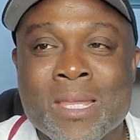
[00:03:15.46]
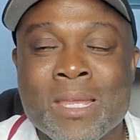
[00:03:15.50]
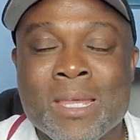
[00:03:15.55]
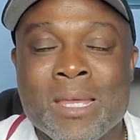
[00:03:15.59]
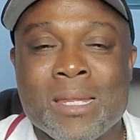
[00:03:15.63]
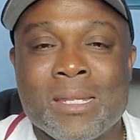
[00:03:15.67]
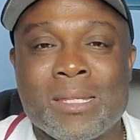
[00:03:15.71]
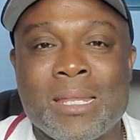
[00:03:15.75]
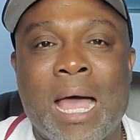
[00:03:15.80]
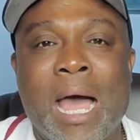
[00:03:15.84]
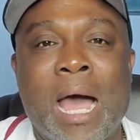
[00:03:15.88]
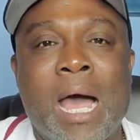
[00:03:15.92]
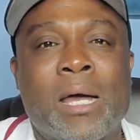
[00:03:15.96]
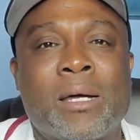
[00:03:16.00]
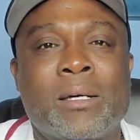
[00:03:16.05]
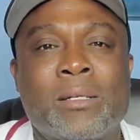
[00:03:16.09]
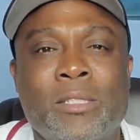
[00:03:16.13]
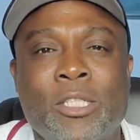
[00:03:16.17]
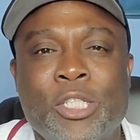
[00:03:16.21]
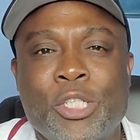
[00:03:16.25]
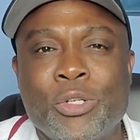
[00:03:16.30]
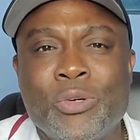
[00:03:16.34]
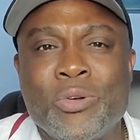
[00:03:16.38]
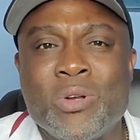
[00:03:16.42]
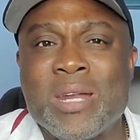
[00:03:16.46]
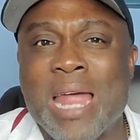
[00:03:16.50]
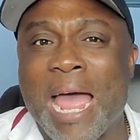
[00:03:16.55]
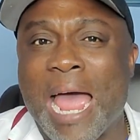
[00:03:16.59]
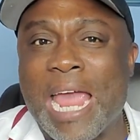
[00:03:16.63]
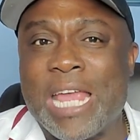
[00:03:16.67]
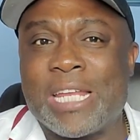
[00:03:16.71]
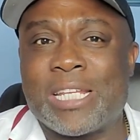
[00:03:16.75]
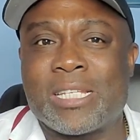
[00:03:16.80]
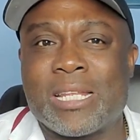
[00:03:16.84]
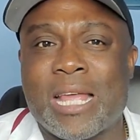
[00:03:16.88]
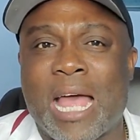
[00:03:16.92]
Now,
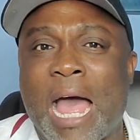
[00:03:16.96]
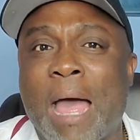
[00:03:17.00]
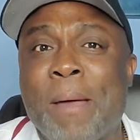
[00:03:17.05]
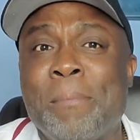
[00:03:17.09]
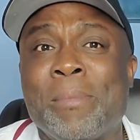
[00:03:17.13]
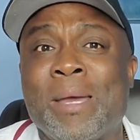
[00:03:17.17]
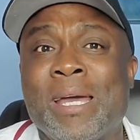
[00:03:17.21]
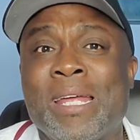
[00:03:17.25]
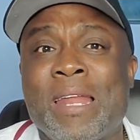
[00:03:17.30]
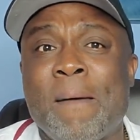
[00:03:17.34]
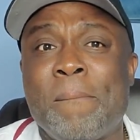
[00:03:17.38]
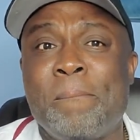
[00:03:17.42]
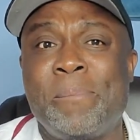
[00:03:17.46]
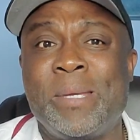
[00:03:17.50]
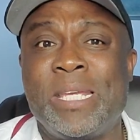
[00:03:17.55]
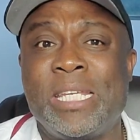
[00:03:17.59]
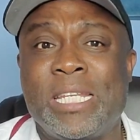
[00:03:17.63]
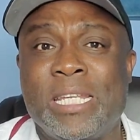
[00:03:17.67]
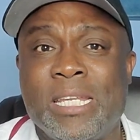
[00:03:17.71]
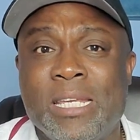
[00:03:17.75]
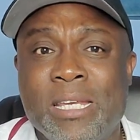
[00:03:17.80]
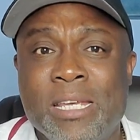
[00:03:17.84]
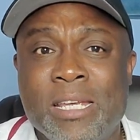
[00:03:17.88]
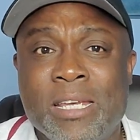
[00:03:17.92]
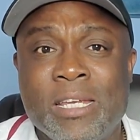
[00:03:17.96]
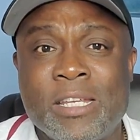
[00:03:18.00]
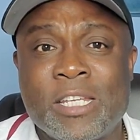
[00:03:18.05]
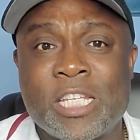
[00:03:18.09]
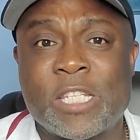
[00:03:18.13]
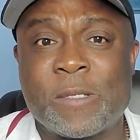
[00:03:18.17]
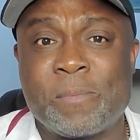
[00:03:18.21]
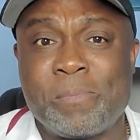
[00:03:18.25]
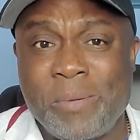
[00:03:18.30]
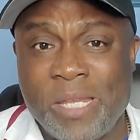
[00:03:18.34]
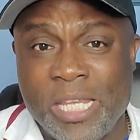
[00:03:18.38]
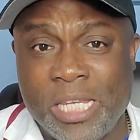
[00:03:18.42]
tonight I'm gonna be
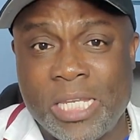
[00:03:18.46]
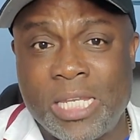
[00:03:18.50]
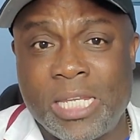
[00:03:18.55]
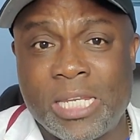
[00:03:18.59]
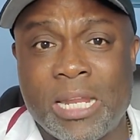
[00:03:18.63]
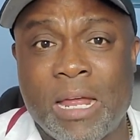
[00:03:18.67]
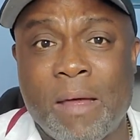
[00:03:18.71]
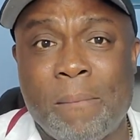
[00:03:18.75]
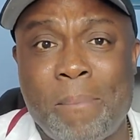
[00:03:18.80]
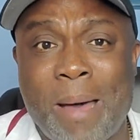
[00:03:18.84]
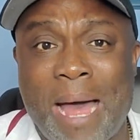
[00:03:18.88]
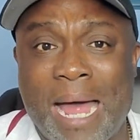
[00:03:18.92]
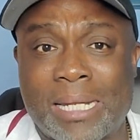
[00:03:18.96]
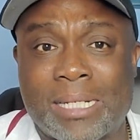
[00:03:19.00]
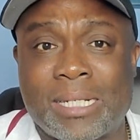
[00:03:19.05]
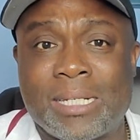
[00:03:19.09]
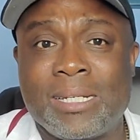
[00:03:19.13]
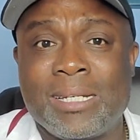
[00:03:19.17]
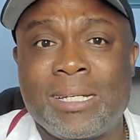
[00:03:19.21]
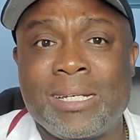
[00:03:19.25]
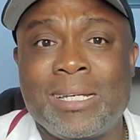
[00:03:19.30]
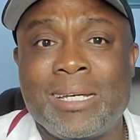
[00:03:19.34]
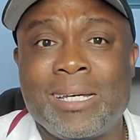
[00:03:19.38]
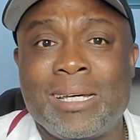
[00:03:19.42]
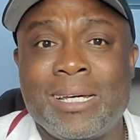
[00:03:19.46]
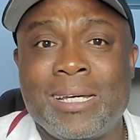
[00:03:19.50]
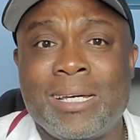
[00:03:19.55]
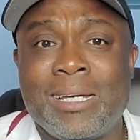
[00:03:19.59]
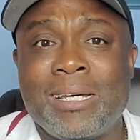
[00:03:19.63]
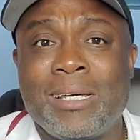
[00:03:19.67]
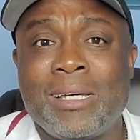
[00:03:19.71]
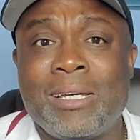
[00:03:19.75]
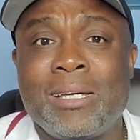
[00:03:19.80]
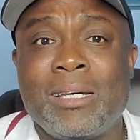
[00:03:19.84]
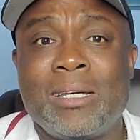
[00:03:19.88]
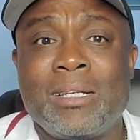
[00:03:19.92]
speaking about
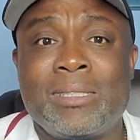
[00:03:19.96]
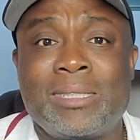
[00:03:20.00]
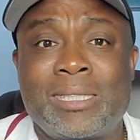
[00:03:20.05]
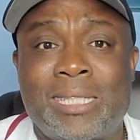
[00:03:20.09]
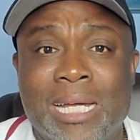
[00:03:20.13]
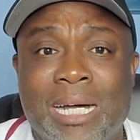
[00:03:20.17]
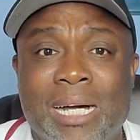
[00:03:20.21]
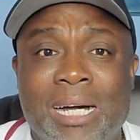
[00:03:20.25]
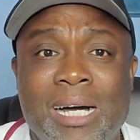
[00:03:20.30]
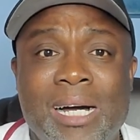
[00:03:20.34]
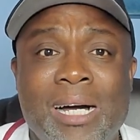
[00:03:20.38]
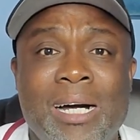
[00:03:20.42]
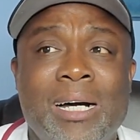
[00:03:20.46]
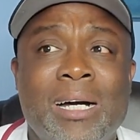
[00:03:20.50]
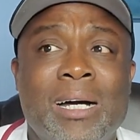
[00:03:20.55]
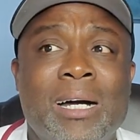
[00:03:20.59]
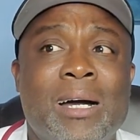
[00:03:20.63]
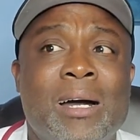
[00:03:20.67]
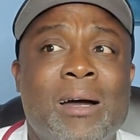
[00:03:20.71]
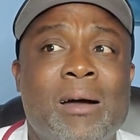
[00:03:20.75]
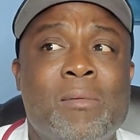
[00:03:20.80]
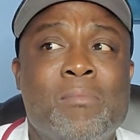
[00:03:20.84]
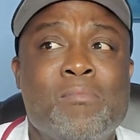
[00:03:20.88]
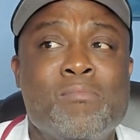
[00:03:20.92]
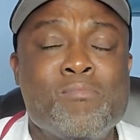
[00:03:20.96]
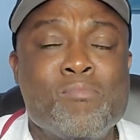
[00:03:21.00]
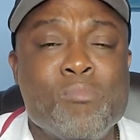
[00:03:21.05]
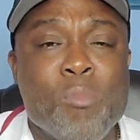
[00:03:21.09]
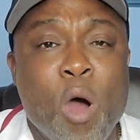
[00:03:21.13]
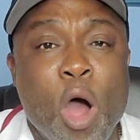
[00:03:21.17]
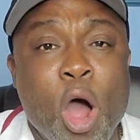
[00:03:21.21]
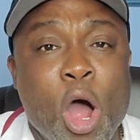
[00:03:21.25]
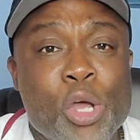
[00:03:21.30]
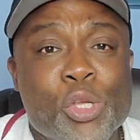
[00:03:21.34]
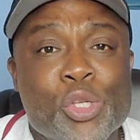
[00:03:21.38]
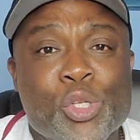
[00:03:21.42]
the
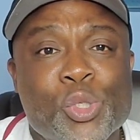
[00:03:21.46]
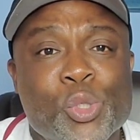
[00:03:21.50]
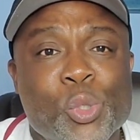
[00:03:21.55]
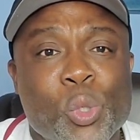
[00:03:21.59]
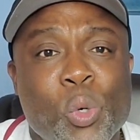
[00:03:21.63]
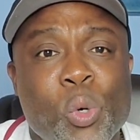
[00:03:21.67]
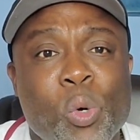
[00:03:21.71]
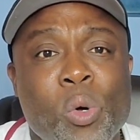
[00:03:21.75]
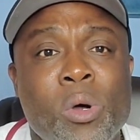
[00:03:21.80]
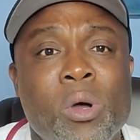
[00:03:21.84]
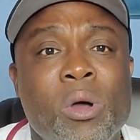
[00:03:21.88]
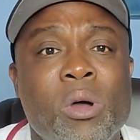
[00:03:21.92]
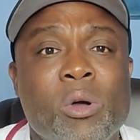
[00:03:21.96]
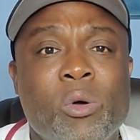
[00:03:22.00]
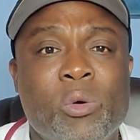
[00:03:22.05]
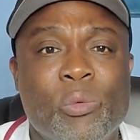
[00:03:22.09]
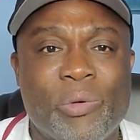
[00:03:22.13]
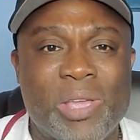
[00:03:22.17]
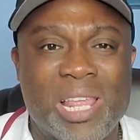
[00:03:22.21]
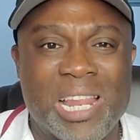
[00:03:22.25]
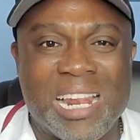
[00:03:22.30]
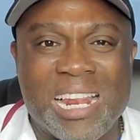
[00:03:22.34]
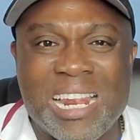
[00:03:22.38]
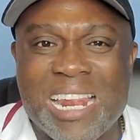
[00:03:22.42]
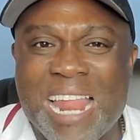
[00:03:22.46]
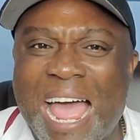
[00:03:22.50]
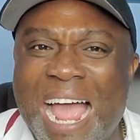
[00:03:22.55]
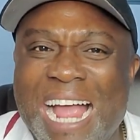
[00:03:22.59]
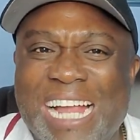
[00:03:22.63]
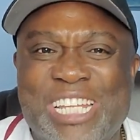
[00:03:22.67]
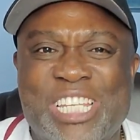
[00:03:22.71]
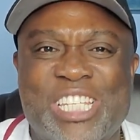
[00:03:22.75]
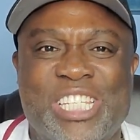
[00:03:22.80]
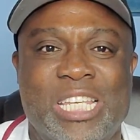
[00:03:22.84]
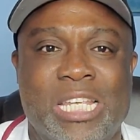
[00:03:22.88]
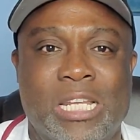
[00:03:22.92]
muscle
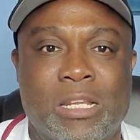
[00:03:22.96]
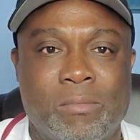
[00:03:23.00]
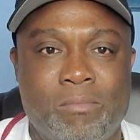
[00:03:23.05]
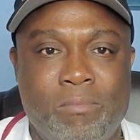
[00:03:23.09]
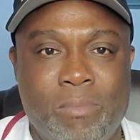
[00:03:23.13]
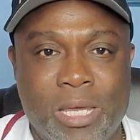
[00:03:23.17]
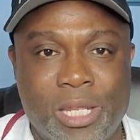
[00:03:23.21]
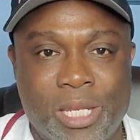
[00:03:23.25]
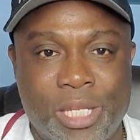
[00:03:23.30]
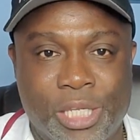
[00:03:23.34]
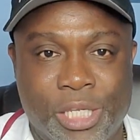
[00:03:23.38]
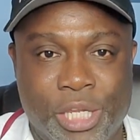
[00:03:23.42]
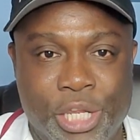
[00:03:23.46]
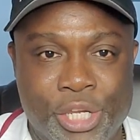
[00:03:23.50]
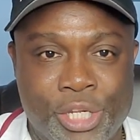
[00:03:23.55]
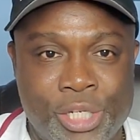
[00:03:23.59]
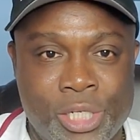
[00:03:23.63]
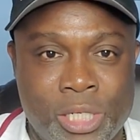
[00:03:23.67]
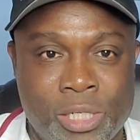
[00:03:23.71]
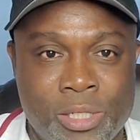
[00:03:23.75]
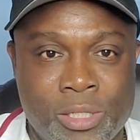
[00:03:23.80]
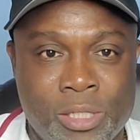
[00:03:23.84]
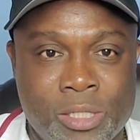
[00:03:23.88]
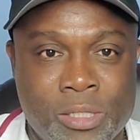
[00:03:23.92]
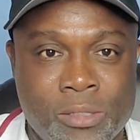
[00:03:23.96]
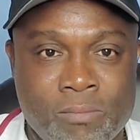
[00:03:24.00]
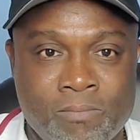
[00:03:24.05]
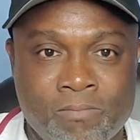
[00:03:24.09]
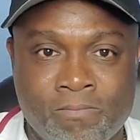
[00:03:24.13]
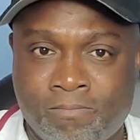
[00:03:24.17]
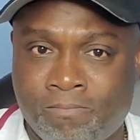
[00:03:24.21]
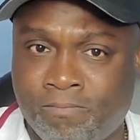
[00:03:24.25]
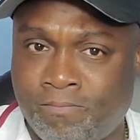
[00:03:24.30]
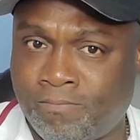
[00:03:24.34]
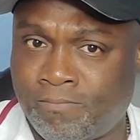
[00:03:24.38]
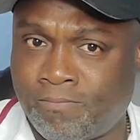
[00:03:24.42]
relaxant medications.
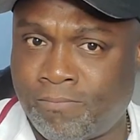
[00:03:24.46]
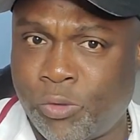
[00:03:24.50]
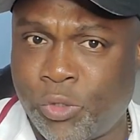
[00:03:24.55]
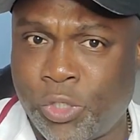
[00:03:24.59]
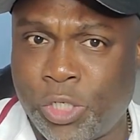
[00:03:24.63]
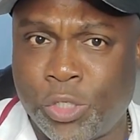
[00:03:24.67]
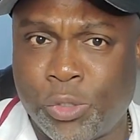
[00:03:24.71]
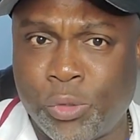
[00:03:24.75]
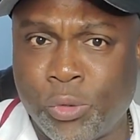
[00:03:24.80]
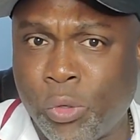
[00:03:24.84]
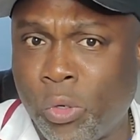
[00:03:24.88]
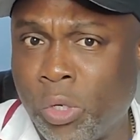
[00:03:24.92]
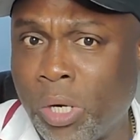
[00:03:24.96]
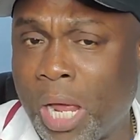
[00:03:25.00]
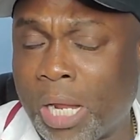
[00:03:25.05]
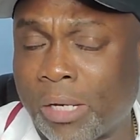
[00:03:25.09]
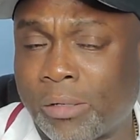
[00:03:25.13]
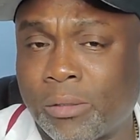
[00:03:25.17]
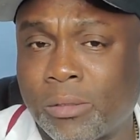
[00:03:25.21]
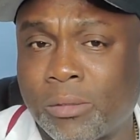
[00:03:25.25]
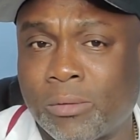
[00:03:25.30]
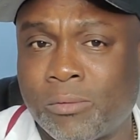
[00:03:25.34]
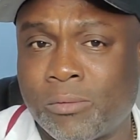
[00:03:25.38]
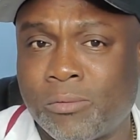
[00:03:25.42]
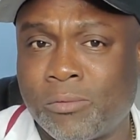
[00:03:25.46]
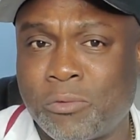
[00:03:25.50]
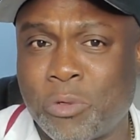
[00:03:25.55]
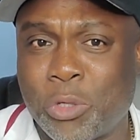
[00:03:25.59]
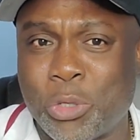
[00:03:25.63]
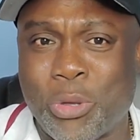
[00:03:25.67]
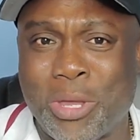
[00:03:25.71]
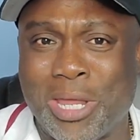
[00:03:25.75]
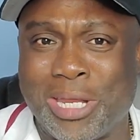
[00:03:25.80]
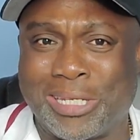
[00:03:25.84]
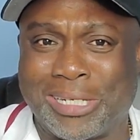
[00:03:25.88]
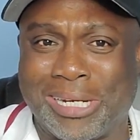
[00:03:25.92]
You need to know that for
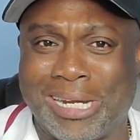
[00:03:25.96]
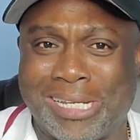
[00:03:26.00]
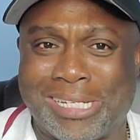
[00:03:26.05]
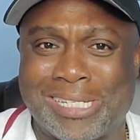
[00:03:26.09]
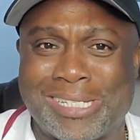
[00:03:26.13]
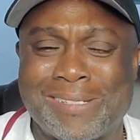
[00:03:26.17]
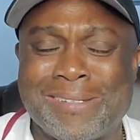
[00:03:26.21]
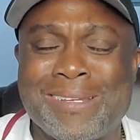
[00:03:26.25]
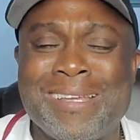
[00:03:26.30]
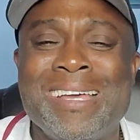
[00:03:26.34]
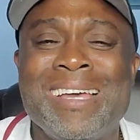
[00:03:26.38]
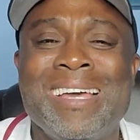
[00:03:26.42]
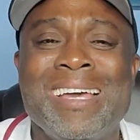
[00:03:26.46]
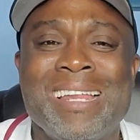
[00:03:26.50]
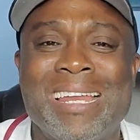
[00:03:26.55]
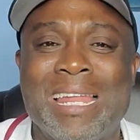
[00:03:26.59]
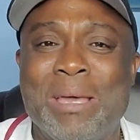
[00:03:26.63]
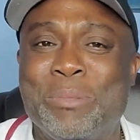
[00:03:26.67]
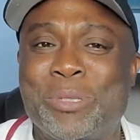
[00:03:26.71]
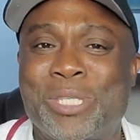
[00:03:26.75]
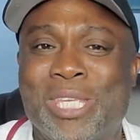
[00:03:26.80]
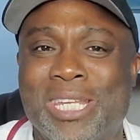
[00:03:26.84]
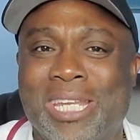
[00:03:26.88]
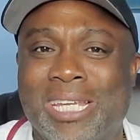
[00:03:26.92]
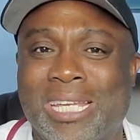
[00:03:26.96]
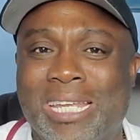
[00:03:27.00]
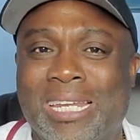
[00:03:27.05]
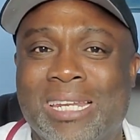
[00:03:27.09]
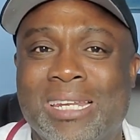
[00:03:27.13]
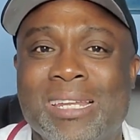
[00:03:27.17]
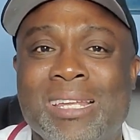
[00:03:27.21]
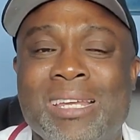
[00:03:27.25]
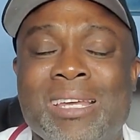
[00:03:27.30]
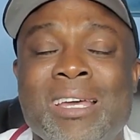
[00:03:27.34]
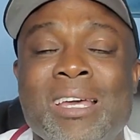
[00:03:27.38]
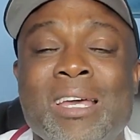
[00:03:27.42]
your NCLEX. Let me say it again.
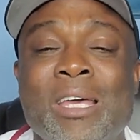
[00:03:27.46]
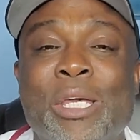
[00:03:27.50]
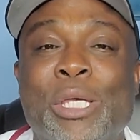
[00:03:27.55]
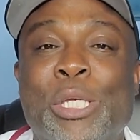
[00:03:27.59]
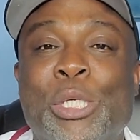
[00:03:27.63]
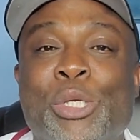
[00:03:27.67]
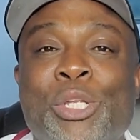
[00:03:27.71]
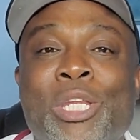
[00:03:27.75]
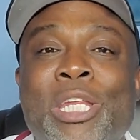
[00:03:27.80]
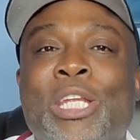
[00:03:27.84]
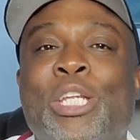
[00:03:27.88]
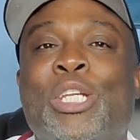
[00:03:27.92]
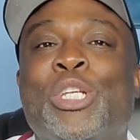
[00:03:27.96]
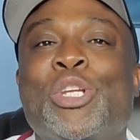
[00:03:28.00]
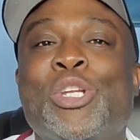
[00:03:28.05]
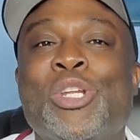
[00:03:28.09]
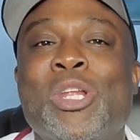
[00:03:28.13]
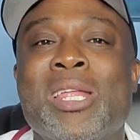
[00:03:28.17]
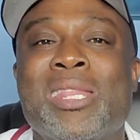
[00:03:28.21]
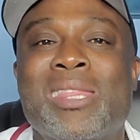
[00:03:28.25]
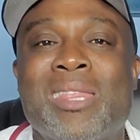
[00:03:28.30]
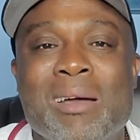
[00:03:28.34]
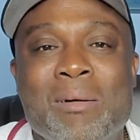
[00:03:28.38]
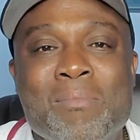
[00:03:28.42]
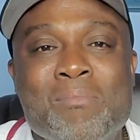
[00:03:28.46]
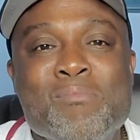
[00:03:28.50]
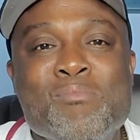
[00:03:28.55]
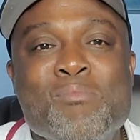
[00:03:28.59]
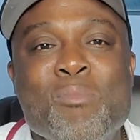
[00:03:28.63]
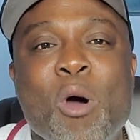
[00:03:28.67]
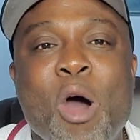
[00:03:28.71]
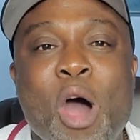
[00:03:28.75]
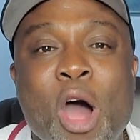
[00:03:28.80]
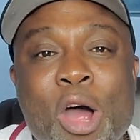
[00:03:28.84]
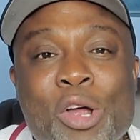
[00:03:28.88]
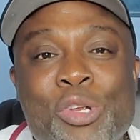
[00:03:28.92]
You need to know the
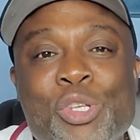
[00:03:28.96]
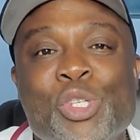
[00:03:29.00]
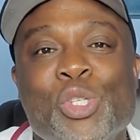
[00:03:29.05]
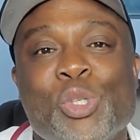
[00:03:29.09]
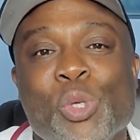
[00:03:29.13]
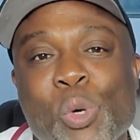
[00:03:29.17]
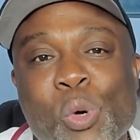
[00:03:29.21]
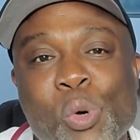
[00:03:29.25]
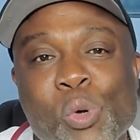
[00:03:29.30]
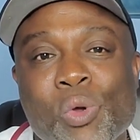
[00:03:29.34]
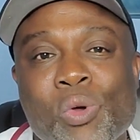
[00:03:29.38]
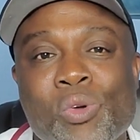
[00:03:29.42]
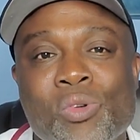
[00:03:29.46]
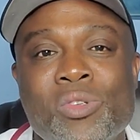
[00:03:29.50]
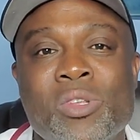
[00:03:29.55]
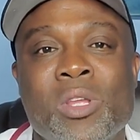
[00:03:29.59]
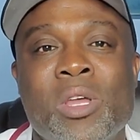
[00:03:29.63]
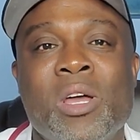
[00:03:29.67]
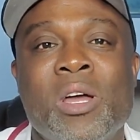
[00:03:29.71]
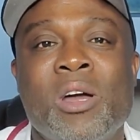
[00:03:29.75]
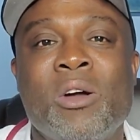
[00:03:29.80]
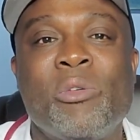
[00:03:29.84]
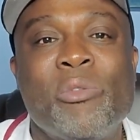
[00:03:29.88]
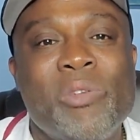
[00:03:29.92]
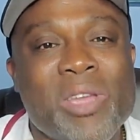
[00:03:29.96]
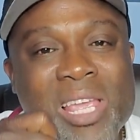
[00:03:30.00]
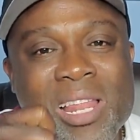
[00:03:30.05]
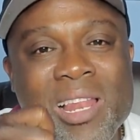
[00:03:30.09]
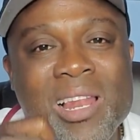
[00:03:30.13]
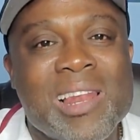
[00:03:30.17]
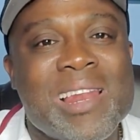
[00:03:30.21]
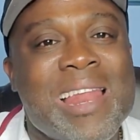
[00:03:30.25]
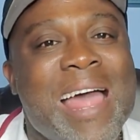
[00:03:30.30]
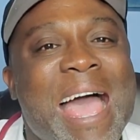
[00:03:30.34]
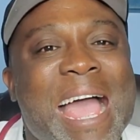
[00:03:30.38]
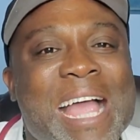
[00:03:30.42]
muscle
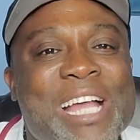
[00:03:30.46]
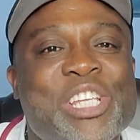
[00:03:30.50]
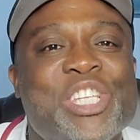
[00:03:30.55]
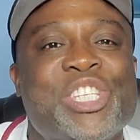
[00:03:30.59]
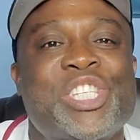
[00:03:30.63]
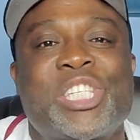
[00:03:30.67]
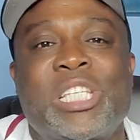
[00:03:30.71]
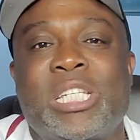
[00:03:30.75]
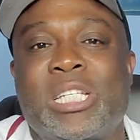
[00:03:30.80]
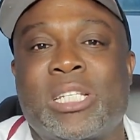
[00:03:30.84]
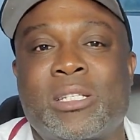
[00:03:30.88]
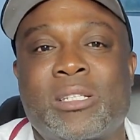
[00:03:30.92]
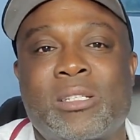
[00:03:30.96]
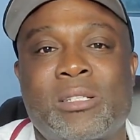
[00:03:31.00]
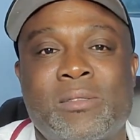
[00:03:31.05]
relaxant